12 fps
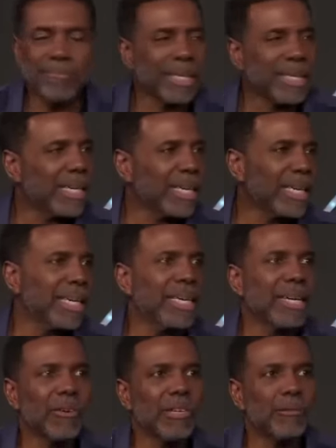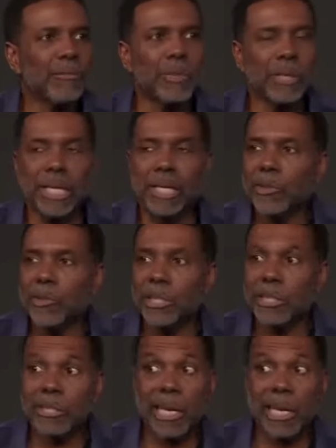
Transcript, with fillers: Man, I don't even know what that dude is.